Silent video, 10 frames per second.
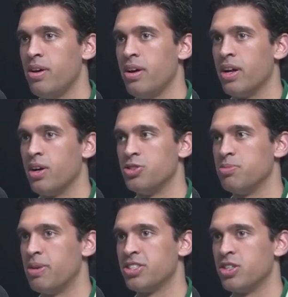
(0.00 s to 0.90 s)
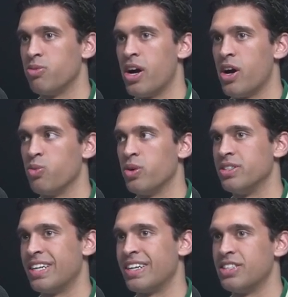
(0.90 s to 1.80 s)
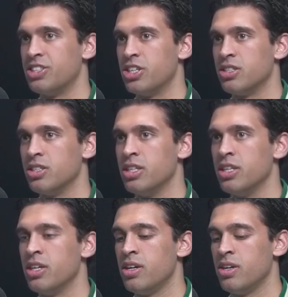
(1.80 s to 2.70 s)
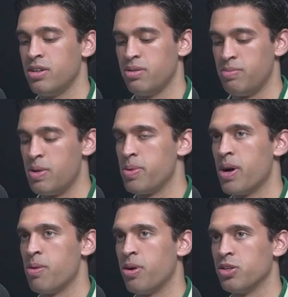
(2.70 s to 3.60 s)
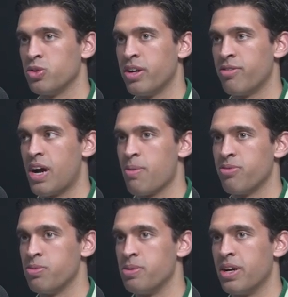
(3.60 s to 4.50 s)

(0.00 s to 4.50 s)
and I was just messing around, wasn't taking it seriously, maybe brown ballers would have never happened for me.